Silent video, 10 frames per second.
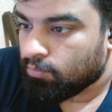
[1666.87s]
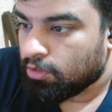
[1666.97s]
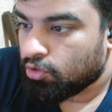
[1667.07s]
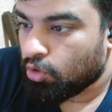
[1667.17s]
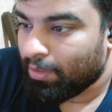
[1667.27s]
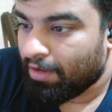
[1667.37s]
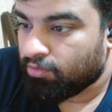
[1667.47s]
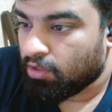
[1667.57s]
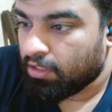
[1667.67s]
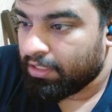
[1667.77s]
So we
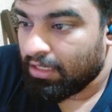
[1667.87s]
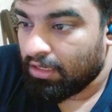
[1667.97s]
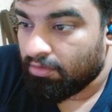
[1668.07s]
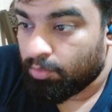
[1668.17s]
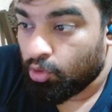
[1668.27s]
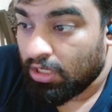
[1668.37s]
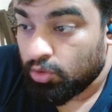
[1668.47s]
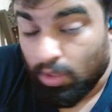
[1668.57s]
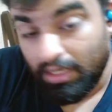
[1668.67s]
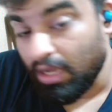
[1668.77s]
have 13 and Liverpool has
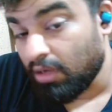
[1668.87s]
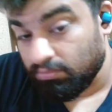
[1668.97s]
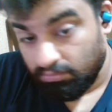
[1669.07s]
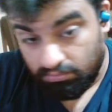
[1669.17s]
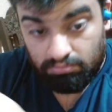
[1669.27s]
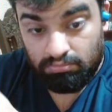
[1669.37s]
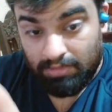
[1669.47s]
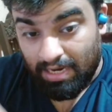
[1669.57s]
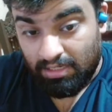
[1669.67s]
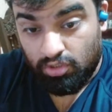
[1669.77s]
1. Yeah,
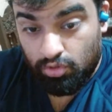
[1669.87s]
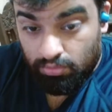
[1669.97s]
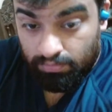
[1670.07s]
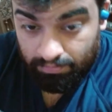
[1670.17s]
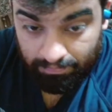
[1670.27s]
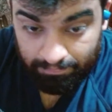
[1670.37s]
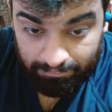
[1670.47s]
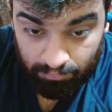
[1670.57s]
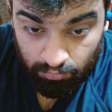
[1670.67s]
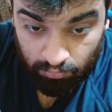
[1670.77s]
that is true.
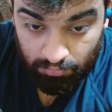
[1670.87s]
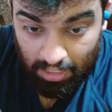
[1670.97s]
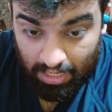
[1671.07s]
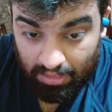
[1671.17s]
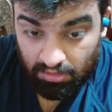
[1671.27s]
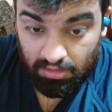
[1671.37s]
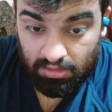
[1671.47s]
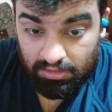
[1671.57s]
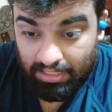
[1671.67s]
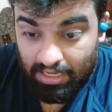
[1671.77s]

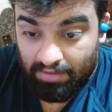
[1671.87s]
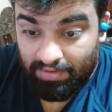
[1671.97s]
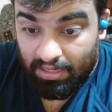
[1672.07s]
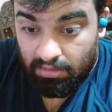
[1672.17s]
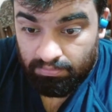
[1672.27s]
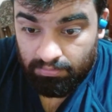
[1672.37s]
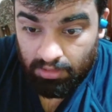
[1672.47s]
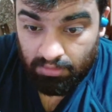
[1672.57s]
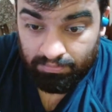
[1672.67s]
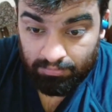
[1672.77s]
And City have 8.
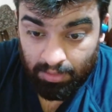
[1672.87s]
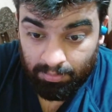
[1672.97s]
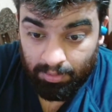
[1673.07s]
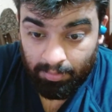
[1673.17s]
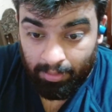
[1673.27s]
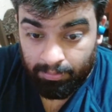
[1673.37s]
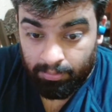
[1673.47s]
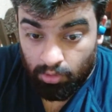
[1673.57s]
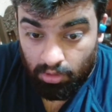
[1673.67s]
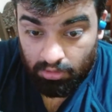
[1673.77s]
Yeah, yep.
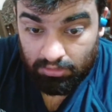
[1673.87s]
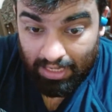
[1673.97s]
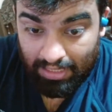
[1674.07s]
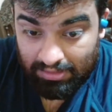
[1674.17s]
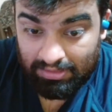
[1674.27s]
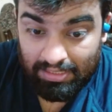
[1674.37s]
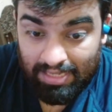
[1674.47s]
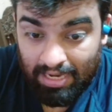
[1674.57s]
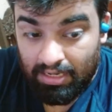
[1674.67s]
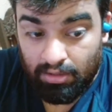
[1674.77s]
That's
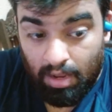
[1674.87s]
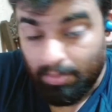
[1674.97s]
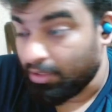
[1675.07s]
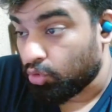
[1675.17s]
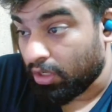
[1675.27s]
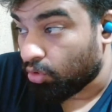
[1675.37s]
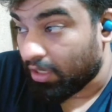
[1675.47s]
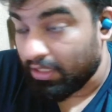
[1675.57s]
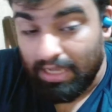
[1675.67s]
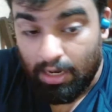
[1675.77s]
exactly it. I mean, you can look at
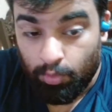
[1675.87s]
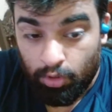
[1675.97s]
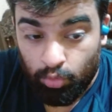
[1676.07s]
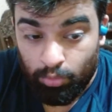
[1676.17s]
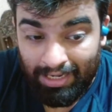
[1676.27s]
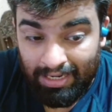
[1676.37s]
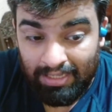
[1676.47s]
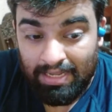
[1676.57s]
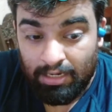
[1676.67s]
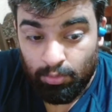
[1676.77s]
it that way too. We're leading
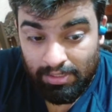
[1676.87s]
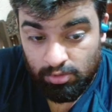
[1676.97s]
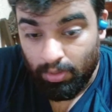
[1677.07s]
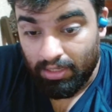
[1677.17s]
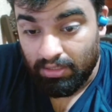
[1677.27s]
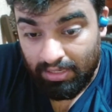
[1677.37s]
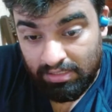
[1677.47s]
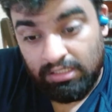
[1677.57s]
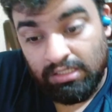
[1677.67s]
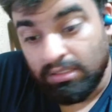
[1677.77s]
that way as well. That
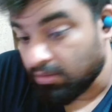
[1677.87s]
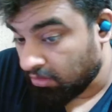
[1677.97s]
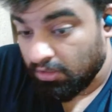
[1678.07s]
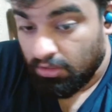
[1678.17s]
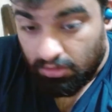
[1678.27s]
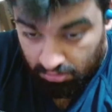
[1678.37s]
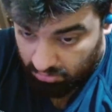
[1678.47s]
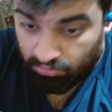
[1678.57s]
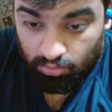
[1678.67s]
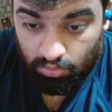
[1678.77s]
is
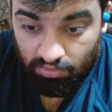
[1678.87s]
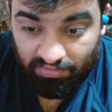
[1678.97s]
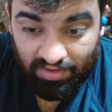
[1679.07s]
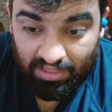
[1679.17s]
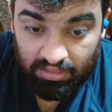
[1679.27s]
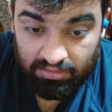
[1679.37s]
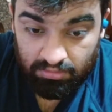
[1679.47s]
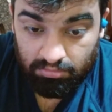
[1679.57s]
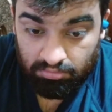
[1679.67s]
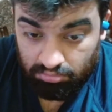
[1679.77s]
very
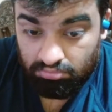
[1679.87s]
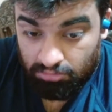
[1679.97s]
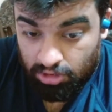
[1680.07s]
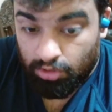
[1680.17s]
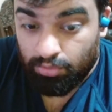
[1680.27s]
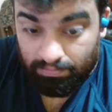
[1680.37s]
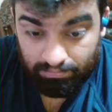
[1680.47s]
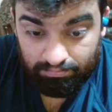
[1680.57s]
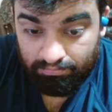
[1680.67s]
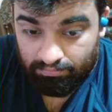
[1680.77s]
true.
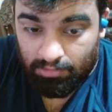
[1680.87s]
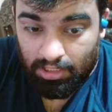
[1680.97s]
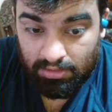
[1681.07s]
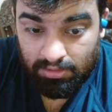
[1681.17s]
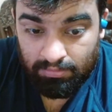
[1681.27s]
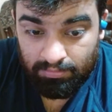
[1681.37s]
Yes.